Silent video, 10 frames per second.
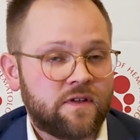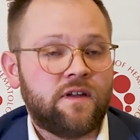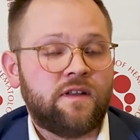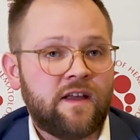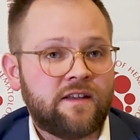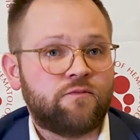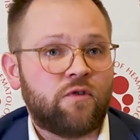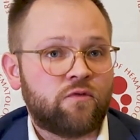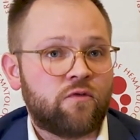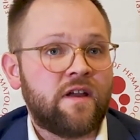And that's
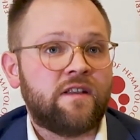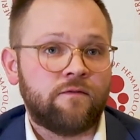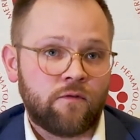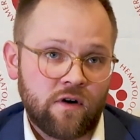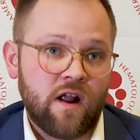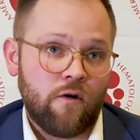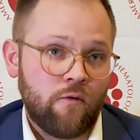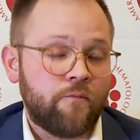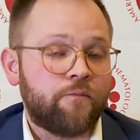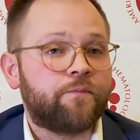what we're waiting for
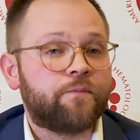now.